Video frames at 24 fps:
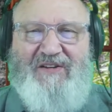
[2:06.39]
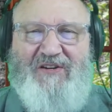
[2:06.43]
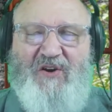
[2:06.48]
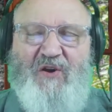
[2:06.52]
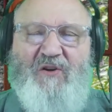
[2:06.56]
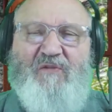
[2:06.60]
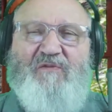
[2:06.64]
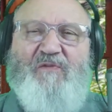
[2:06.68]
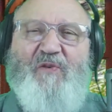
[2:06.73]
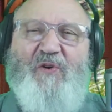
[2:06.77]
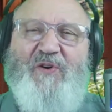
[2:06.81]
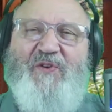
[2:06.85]

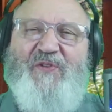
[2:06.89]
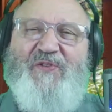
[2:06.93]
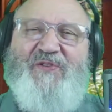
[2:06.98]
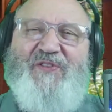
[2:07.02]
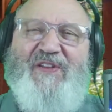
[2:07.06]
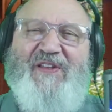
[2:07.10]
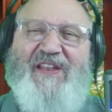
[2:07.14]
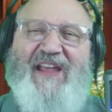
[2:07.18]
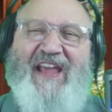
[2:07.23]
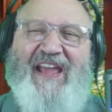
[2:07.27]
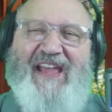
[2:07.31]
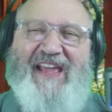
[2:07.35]
Go forth
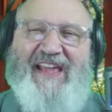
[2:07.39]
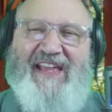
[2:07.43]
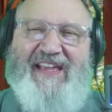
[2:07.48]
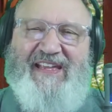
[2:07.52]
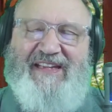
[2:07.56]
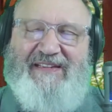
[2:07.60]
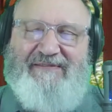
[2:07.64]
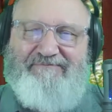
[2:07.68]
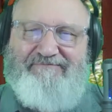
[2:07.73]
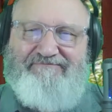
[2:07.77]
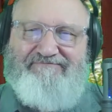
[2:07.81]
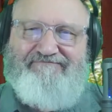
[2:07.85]

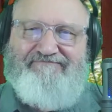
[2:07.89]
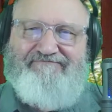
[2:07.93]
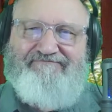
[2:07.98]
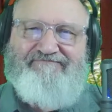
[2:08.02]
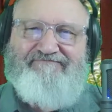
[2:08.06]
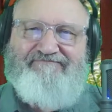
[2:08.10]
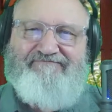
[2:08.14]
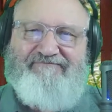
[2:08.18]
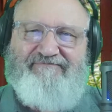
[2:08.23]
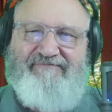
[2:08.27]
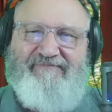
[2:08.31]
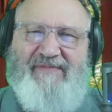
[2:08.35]
today
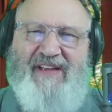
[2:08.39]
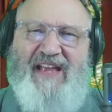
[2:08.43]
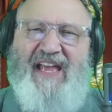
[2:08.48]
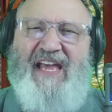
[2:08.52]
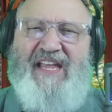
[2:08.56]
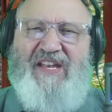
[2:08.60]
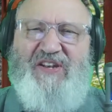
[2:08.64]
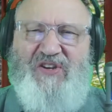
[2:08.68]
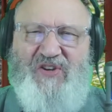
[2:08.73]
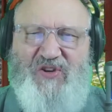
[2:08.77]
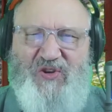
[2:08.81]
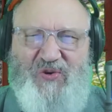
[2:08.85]

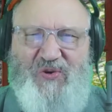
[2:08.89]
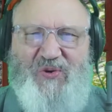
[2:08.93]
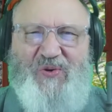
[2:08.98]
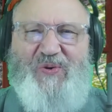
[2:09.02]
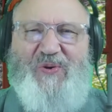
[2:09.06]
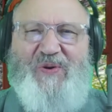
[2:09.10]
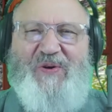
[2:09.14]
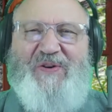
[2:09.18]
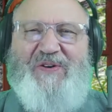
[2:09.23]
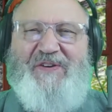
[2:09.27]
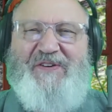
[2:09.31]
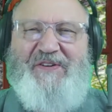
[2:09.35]
and
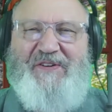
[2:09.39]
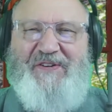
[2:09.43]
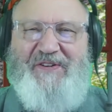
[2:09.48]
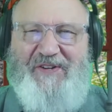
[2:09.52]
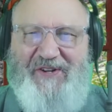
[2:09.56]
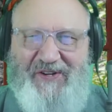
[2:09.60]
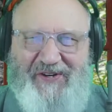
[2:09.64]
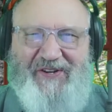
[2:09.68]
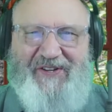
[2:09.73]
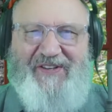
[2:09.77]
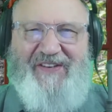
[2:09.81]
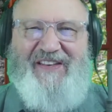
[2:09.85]
do
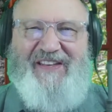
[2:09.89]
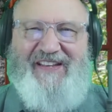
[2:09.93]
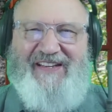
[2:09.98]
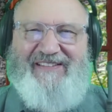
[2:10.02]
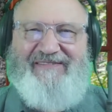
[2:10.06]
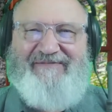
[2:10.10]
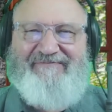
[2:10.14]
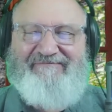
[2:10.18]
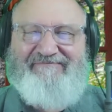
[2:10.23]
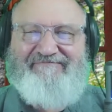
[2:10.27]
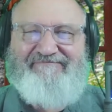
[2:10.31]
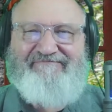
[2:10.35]
good.
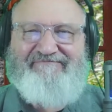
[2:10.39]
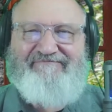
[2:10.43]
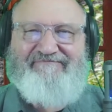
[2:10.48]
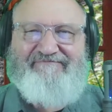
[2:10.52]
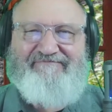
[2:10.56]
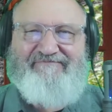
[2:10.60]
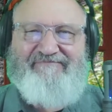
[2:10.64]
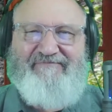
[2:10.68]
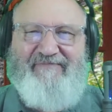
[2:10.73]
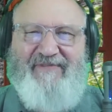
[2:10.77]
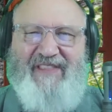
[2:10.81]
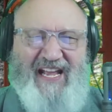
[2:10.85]

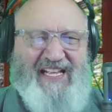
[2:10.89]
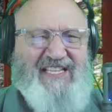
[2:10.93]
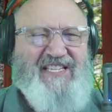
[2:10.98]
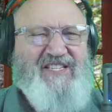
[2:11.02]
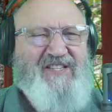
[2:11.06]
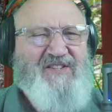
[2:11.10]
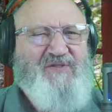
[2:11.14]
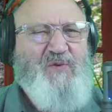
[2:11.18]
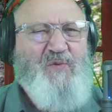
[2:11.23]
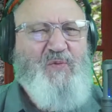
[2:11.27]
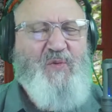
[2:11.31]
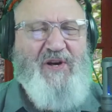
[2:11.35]

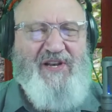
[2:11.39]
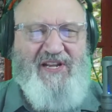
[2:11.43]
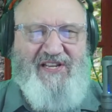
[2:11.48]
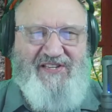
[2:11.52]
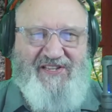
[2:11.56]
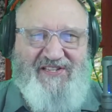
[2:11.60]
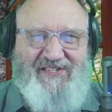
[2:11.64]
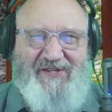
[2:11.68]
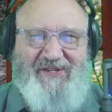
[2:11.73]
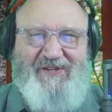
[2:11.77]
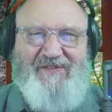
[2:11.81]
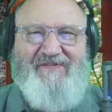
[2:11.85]
That's what a
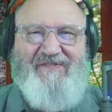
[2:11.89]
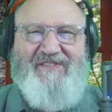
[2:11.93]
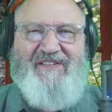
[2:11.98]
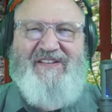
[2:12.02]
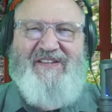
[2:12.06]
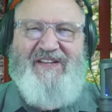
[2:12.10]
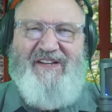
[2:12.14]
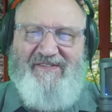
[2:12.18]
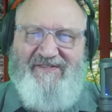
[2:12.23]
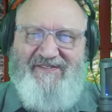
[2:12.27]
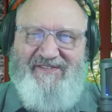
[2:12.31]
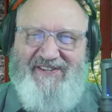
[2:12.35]

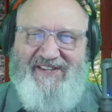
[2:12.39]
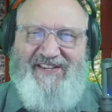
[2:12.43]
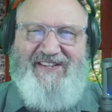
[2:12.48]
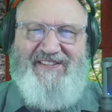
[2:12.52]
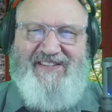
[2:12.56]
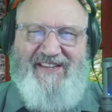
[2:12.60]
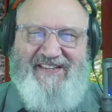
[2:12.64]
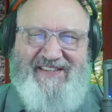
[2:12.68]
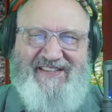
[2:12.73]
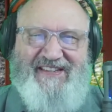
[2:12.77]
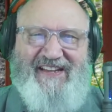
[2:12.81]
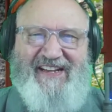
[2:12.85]
servant of
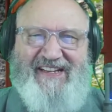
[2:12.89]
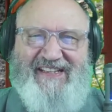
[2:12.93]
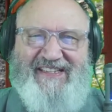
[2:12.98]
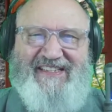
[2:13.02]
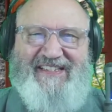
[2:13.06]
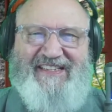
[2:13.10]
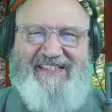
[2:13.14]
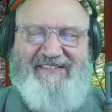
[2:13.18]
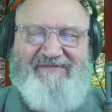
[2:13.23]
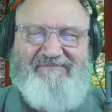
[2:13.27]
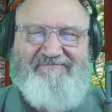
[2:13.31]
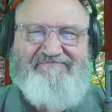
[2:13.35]
Jesus
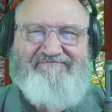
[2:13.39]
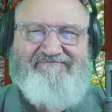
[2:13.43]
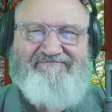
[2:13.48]
does.